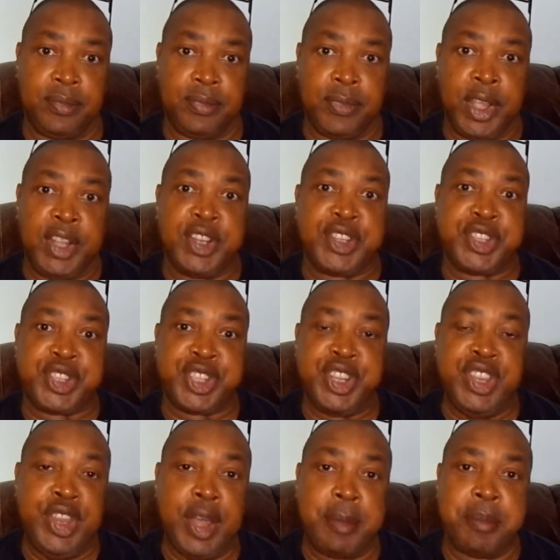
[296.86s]
This is
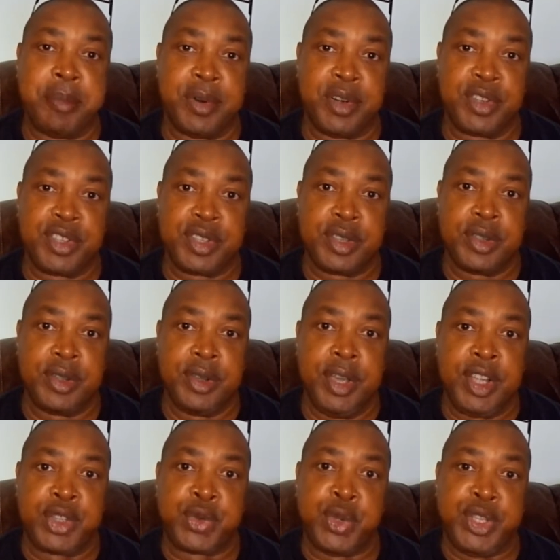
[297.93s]
in Numbers
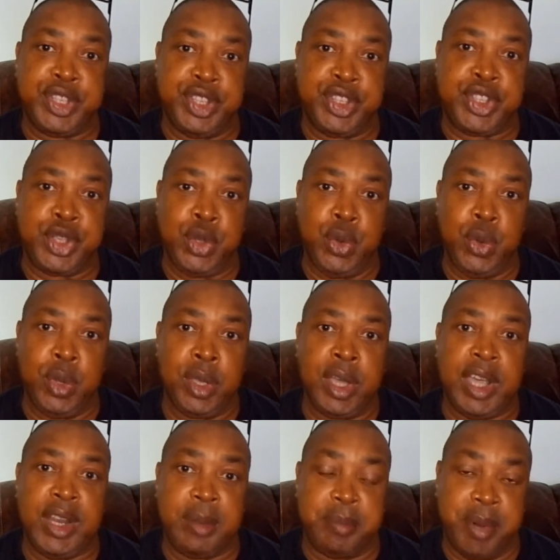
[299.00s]
22
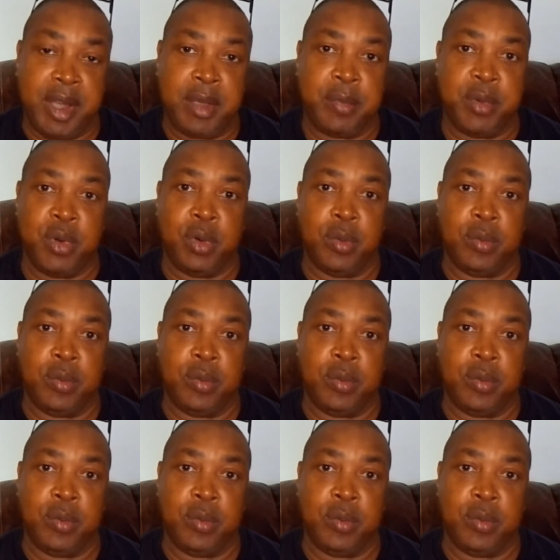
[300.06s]
in the Bible.